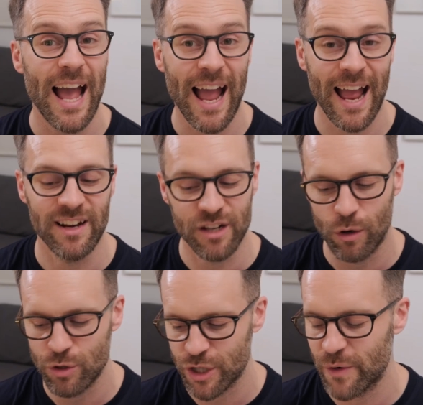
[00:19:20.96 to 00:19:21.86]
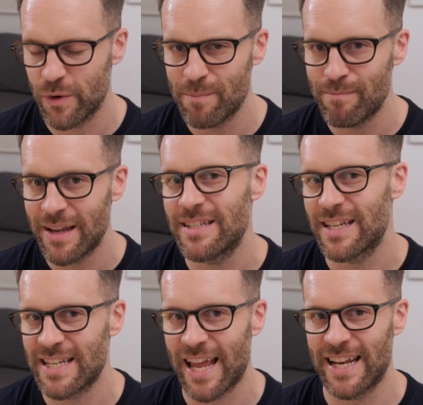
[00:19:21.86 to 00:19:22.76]
And I'll show you an
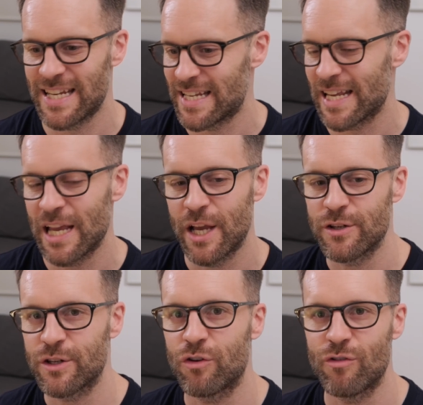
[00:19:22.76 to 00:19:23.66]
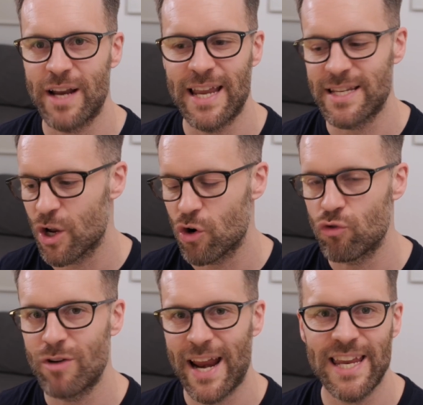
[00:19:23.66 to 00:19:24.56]
amazing technique to create
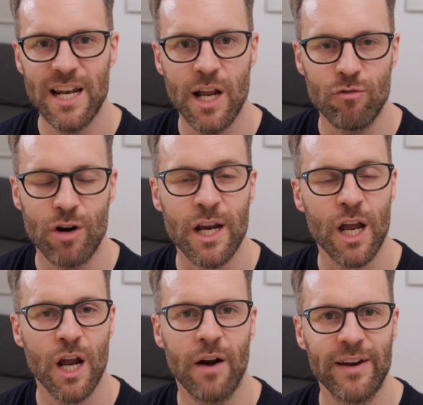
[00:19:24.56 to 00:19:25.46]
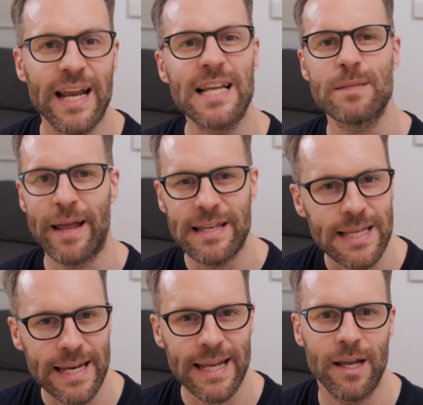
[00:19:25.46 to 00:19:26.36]
regular recurring expense
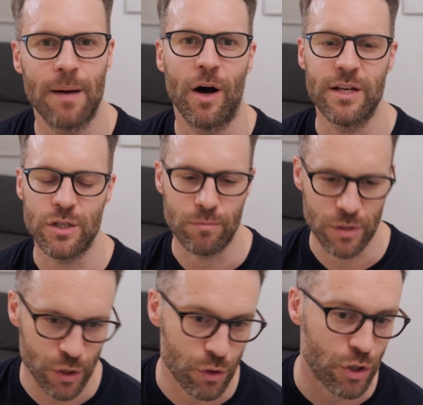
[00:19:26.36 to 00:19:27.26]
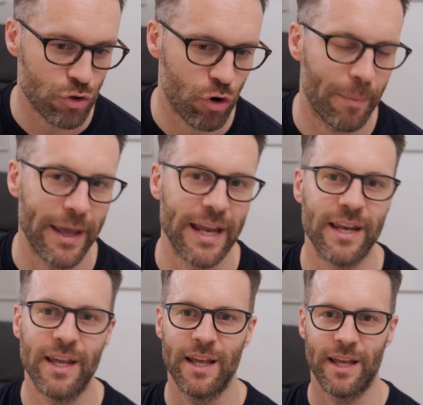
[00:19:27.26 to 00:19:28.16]
and income items that you can drop in
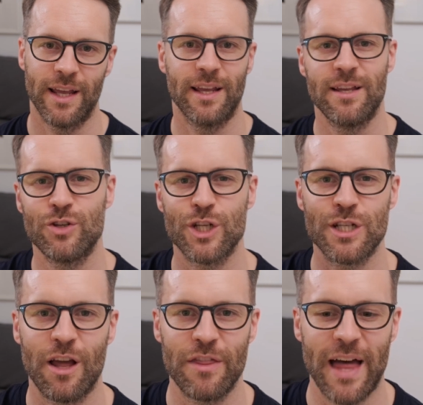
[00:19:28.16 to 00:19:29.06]
just like